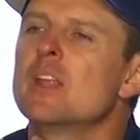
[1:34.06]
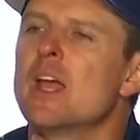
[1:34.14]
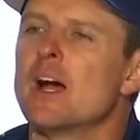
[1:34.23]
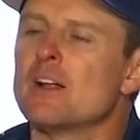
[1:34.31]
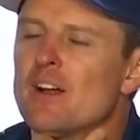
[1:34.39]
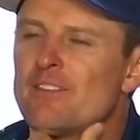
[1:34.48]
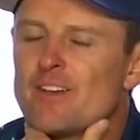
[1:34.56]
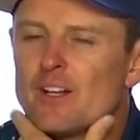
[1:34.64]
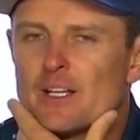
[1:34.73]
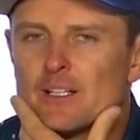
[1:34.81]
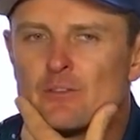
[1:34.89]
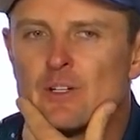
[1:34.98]
Yeah, I felt
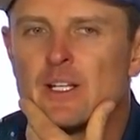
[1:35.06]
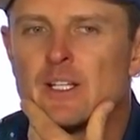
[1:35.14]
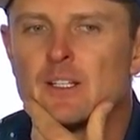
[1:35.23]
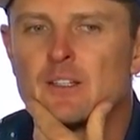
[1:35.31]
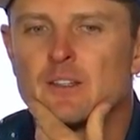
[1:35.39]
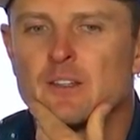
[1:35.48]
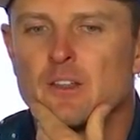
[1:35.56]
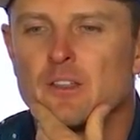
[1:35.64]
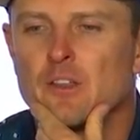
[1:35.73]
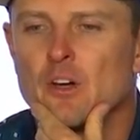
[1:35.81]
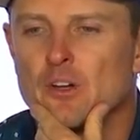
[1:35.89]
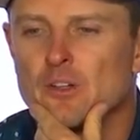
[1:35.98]
like really the
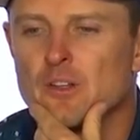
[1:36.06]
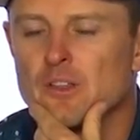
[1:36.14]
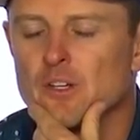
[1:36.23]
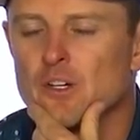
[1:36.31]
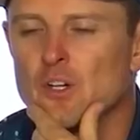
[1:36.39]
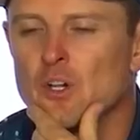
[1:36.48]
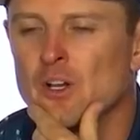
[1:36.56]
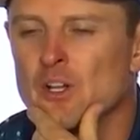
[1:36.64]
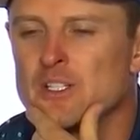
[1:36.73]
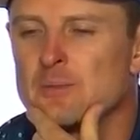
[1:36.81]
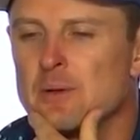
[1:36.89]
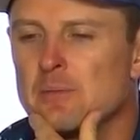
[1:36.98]
third hole I
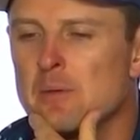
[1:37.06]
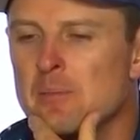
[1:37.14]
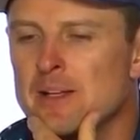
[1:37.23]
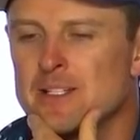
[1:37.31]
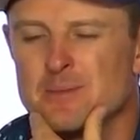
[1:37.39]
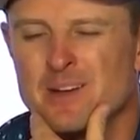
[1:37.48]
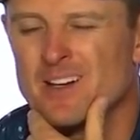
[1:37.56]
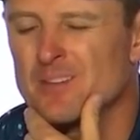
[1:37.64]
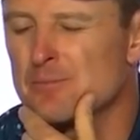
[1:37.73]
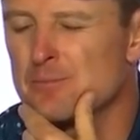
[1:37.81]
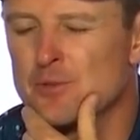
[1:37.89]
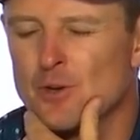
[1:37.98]
lost a bit of momentum. Had a
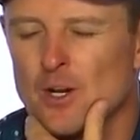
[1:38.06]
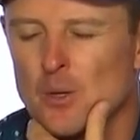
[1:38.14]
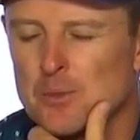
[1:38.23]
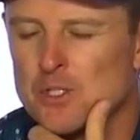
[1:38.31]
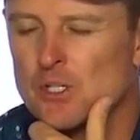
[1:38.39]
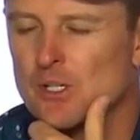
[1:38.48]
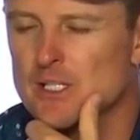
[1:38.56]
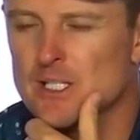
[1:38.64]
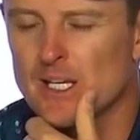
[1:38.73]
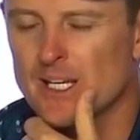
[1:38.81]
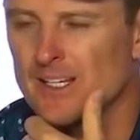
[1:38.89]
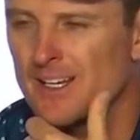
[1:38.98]
great opportunity
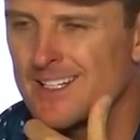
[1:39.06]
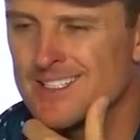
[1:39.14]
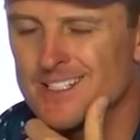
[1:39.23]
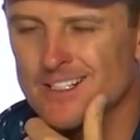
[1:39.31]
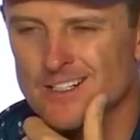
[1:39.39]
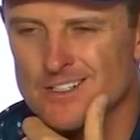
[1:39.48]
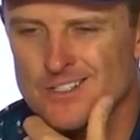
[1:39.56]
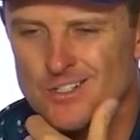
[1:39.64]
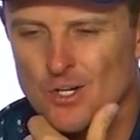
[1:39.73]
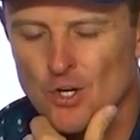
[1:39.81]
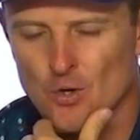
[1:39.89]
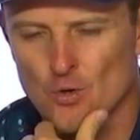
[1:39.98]
there, had 90 yards to
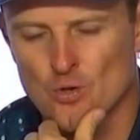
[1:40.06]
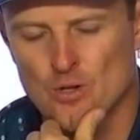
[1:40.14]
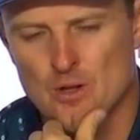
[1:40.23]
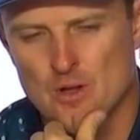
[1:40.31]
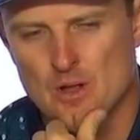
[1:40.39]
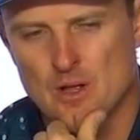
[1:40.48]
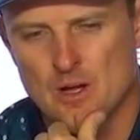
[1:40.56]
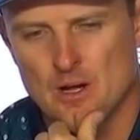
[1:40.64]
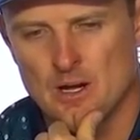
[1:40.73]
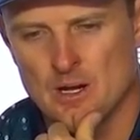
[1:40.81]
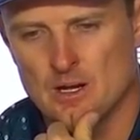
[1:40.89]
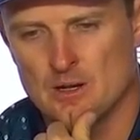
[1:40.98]
the hole.
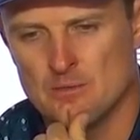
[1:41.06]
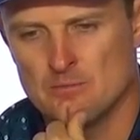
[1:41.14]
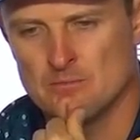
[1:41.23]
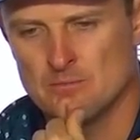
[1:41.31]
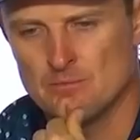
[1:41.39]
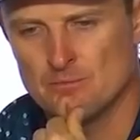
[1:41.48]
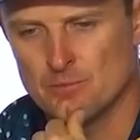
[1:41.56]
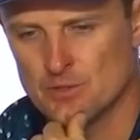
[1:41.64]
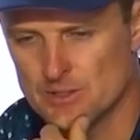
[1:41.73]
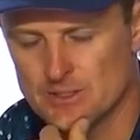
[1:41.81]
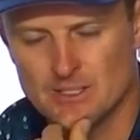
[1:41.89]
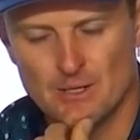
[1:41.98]

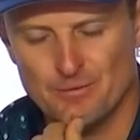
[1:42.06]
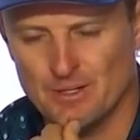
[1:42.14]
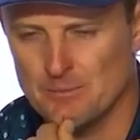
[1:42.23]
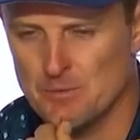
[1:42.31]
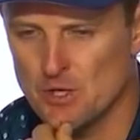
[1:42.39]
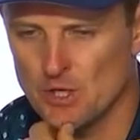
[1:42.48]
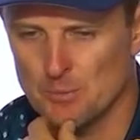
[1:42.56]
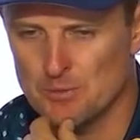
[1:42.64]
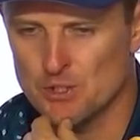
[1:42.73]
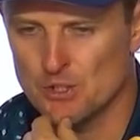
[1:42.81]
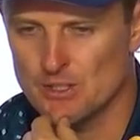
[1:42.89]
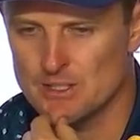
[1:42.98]
Was definitely a birdie
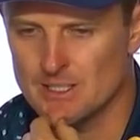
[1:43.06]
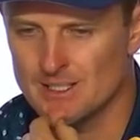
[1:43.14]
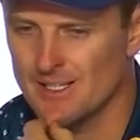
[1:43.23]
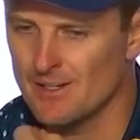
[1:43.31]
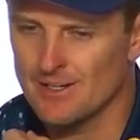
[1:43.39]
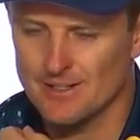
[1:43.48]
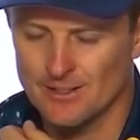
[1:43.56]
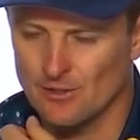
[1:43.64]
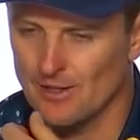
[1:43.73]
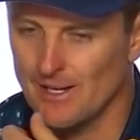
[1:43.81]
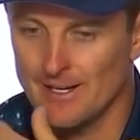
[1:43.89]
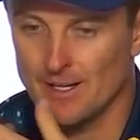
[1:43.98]
opportunity, and then
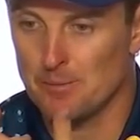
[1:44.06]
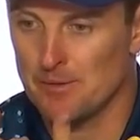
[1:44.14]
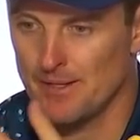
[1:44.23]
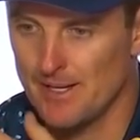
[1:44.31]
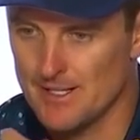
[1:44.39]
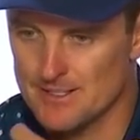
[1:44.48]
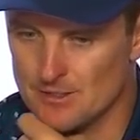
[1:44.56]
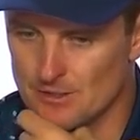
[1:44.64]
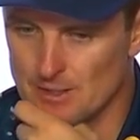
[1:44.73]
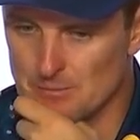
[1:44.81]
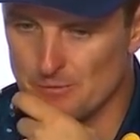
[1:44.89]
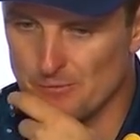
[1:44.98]
laid up in the hazard on
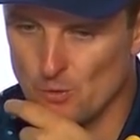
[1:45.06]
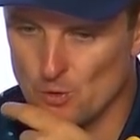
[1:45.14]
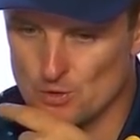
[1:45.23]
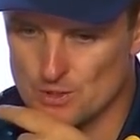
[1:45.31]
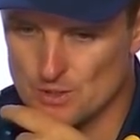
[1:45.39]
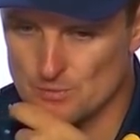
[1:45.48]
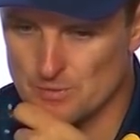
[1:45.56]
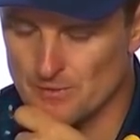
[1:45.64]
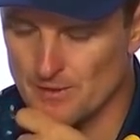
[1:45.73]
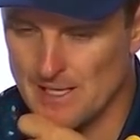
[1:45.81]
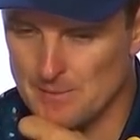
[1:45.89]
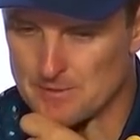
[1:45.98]
number 4. So a bit of
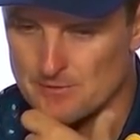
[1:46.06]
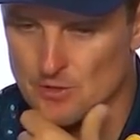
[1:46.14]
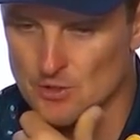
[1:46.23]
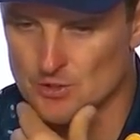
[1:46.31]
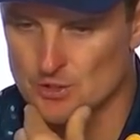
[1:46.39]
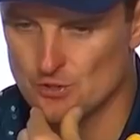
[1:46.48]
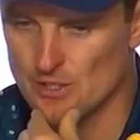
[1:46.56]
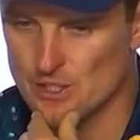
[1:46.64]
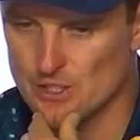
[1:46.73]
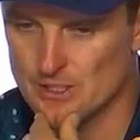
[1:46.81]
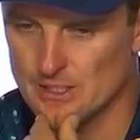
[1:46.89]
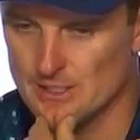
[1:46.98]
a lapse of
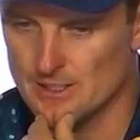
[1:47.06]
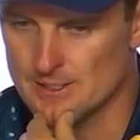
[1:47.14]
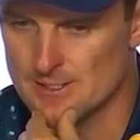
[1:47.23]
concentration there.